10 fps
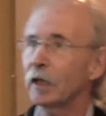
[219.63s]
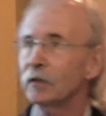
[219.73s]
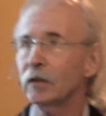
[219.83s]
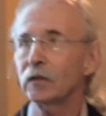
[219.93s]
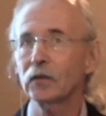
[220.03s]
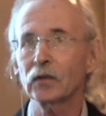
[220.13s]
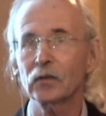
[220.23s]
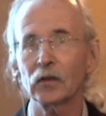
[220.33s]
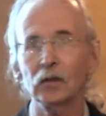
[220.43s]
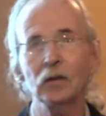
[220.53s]

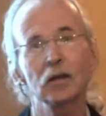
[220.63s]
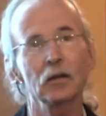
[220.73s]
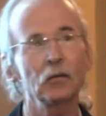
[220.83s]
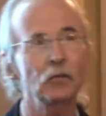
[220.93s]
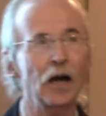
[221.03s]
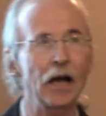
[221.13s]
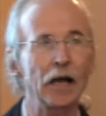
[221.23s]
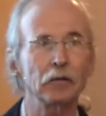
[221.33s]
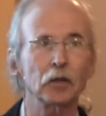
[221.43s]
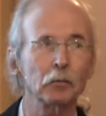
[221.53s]

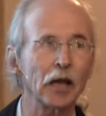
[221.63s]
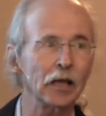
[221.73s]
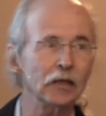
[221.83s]
1865 and about